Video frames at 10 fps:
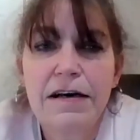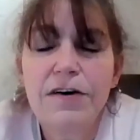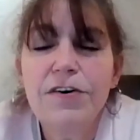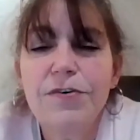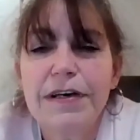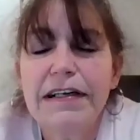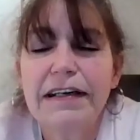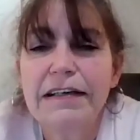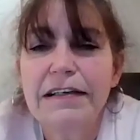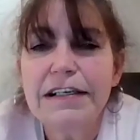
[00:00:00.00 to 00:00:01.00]
go to it
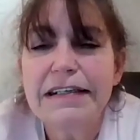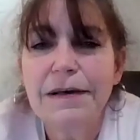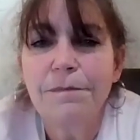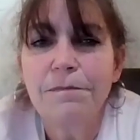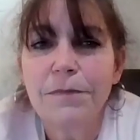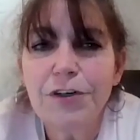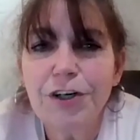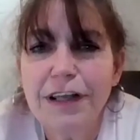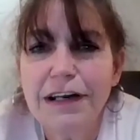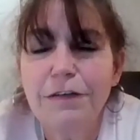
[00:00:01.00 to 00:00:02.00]
and just
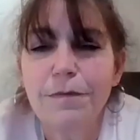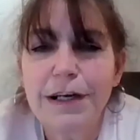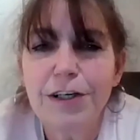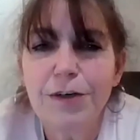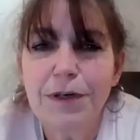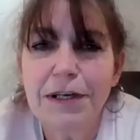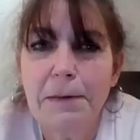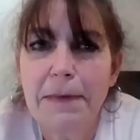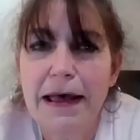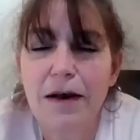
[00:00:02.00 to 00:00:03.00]
share that information when you
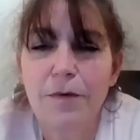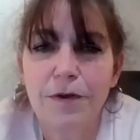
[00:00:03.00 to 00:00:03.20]
get back